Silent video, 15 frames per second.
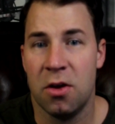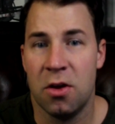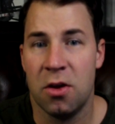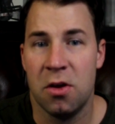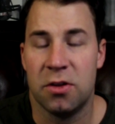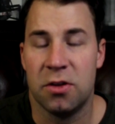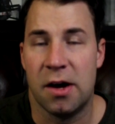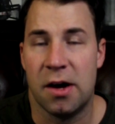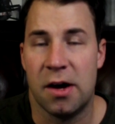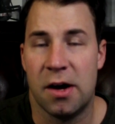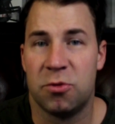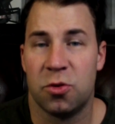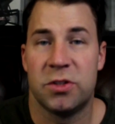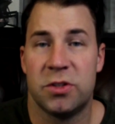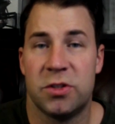um,
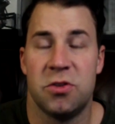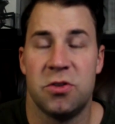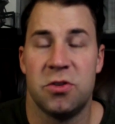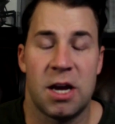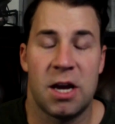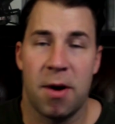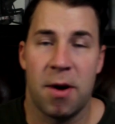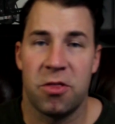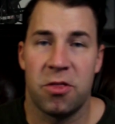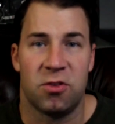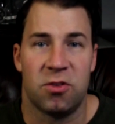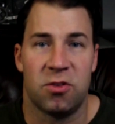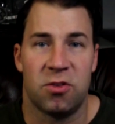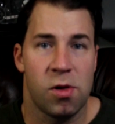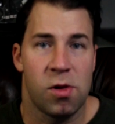to what's unique about them,
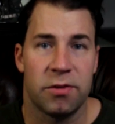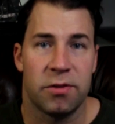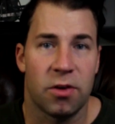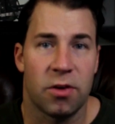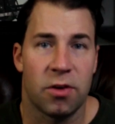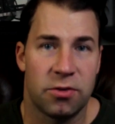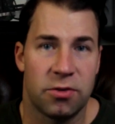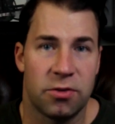as well as also